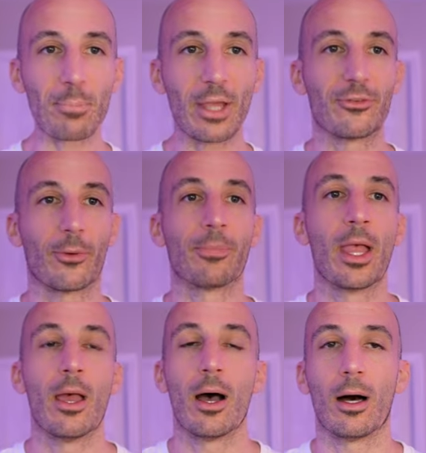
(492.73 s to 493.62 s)
So,
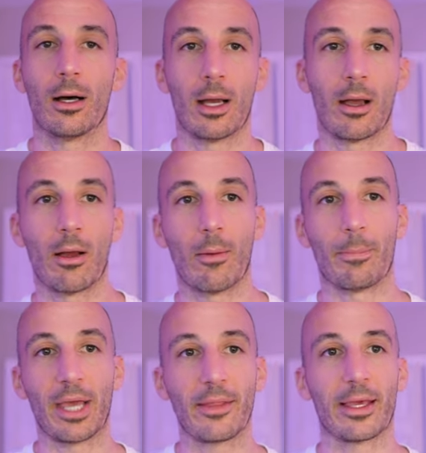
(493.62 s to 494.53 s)

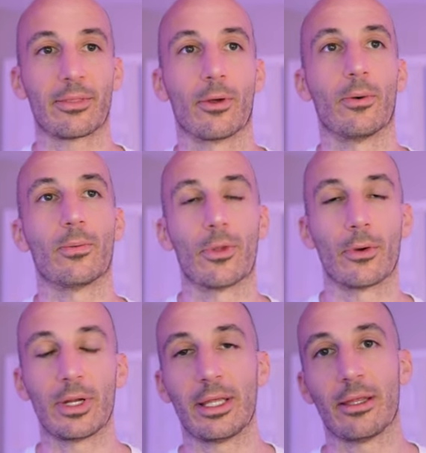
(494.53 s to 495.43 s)
beyond that though,
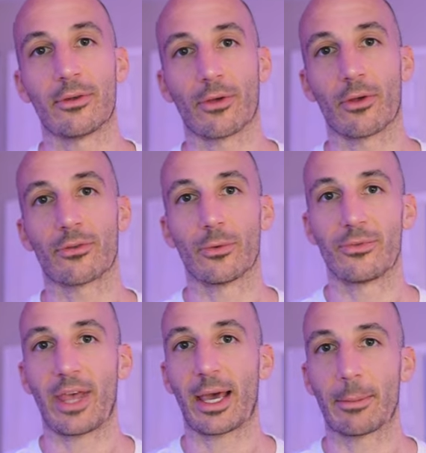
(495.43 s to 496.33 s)
there is also
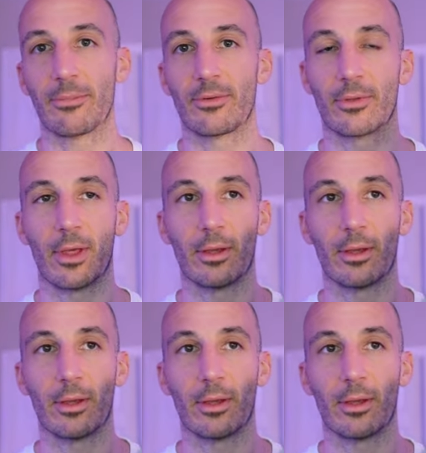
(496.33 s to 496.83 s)
tabs.